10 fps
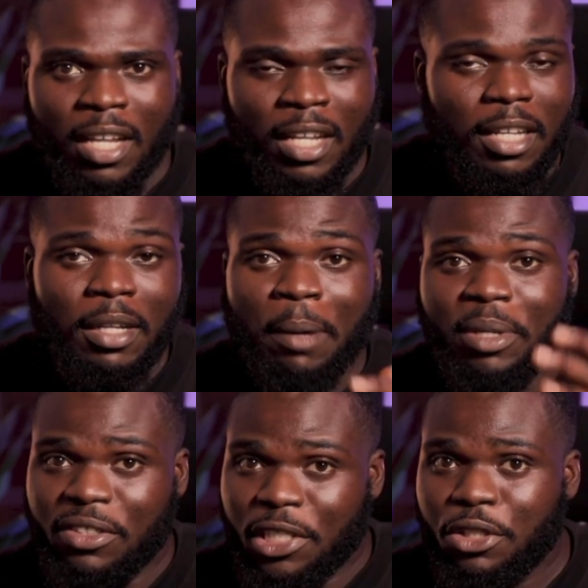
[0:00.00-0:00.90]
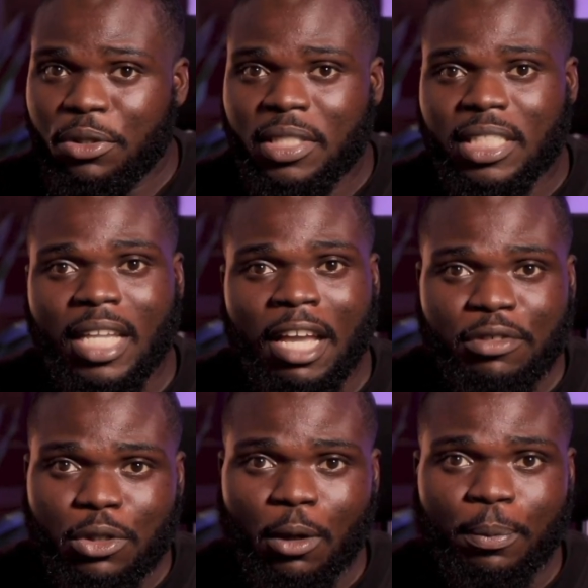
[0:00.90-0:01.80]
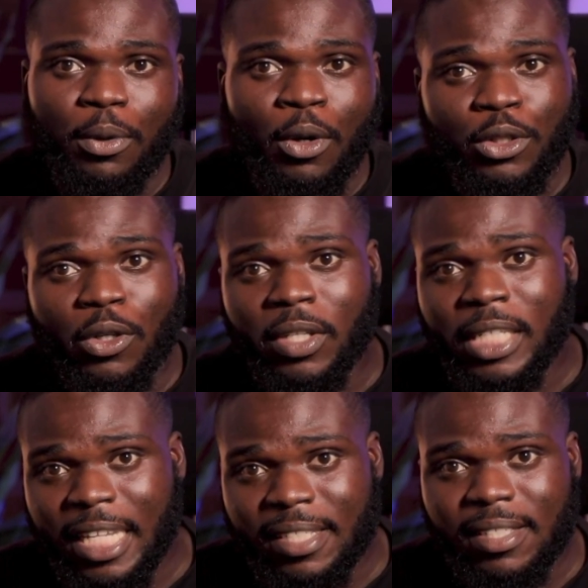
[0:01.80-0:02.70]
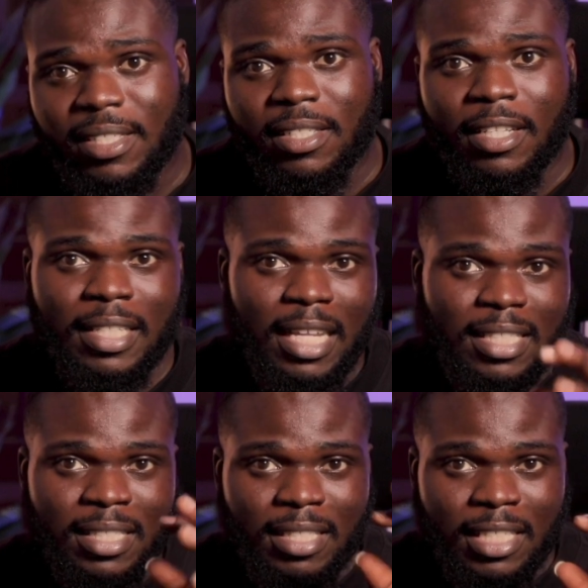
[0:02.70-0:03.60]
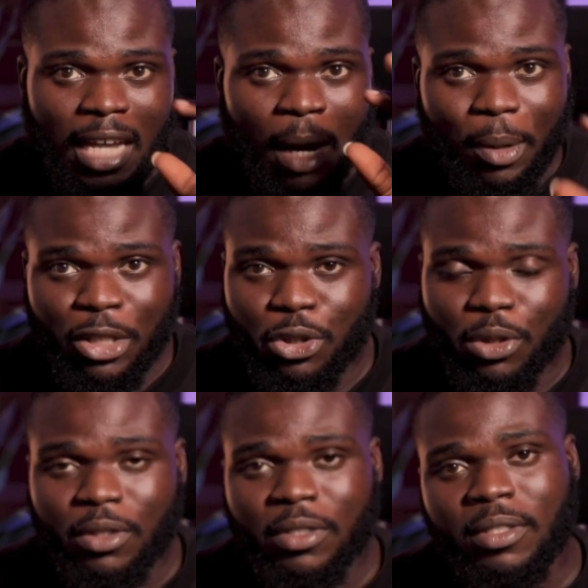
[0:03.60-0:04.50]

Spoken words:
reduce the f-stop on your lens, that is the aperture,